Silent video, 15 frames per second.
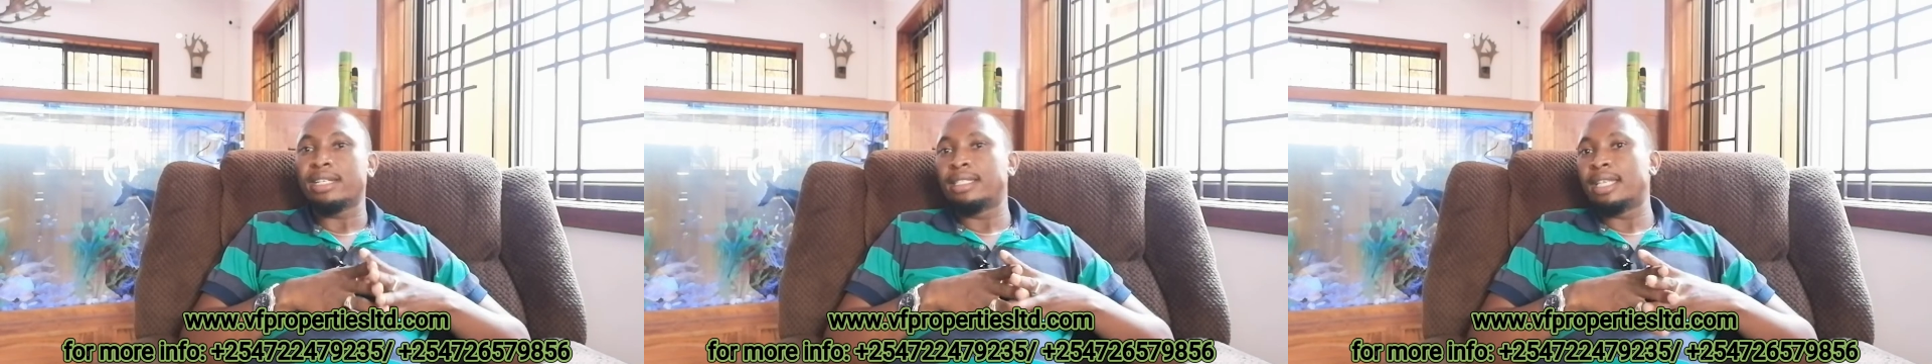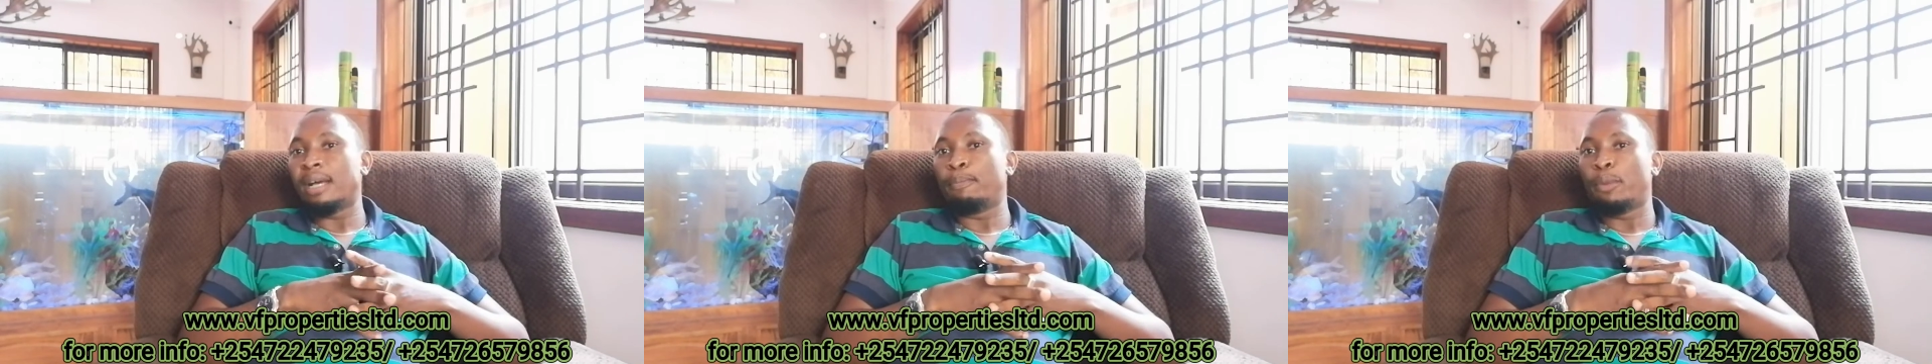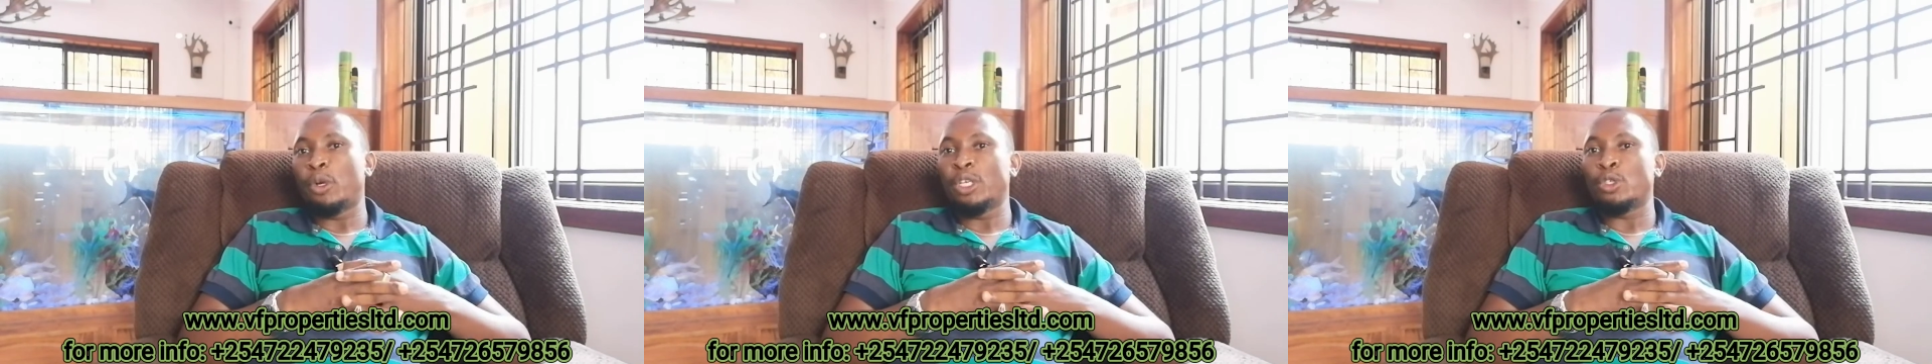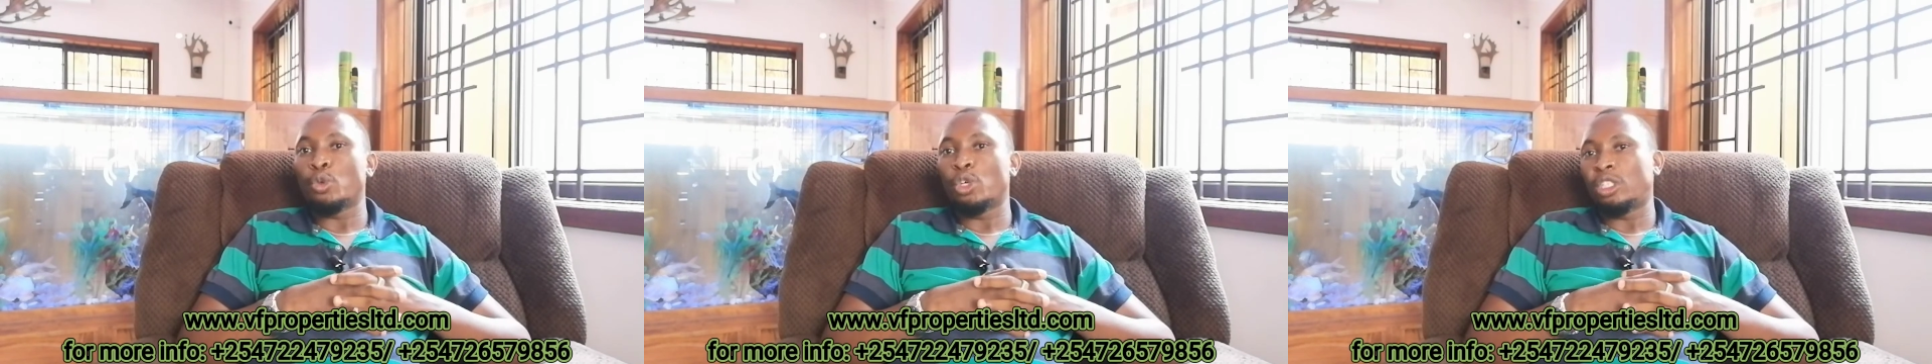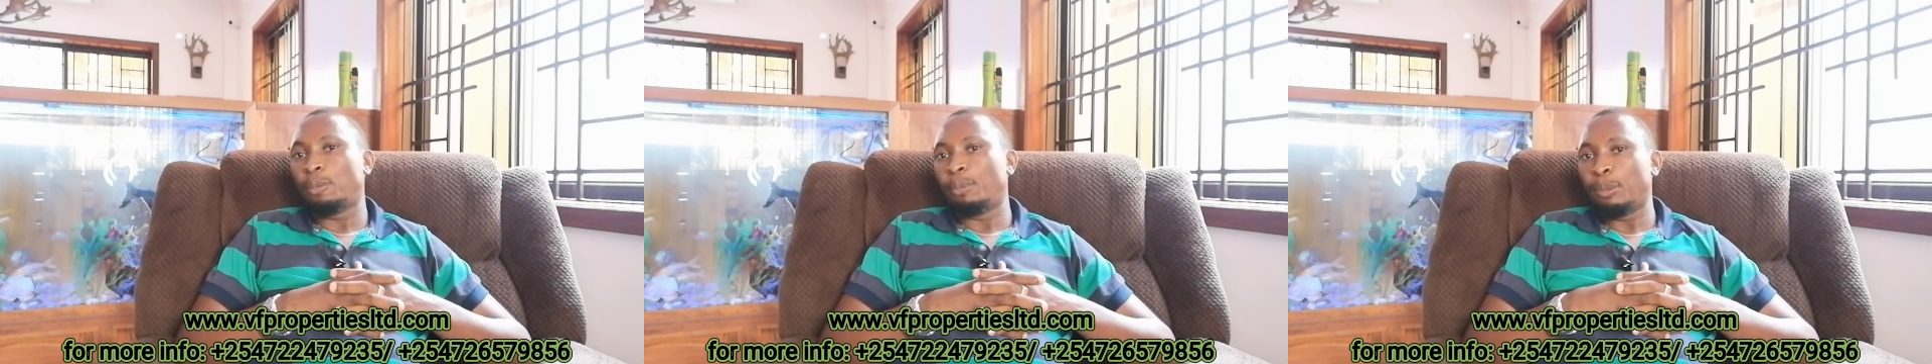example is
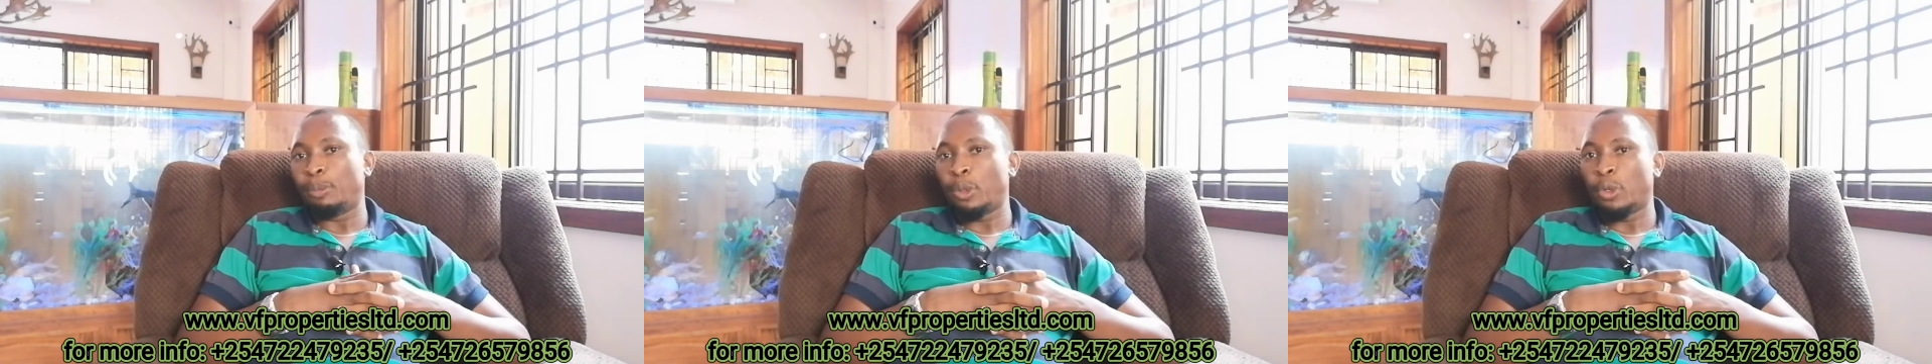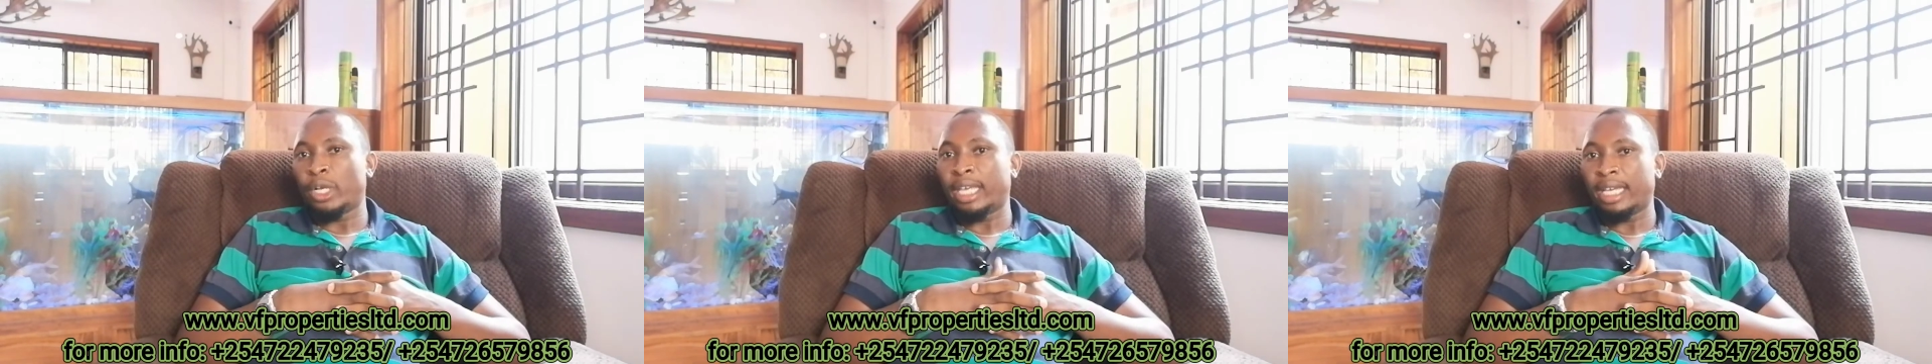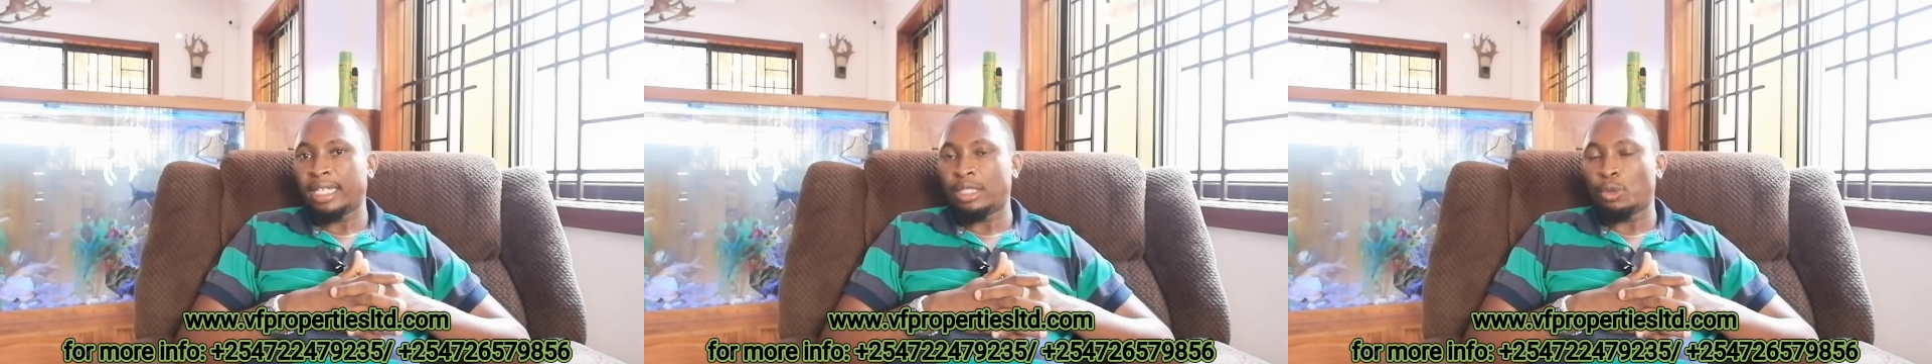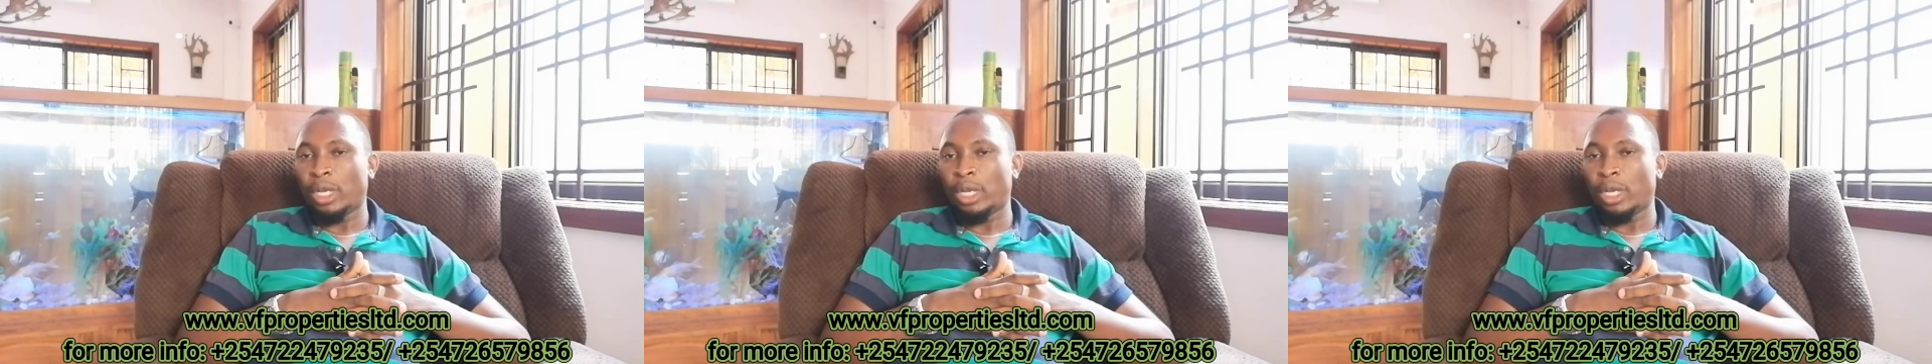what people get